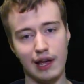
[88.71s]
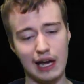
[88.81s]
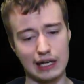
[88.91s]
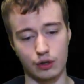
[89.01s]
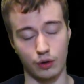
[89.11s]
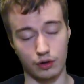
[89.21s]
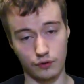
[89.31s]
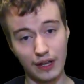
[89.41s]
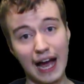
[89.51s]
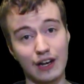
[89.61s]
and of course
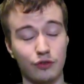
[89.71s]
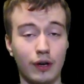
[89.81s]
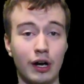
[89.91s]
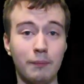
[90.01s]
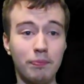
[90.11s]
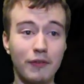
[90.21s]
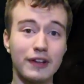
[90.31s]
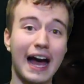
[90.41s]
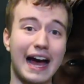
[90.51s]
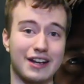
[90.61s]
Flash from The
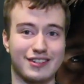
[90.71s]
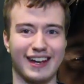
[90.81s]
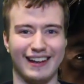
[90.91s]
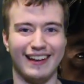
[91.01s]
Flash.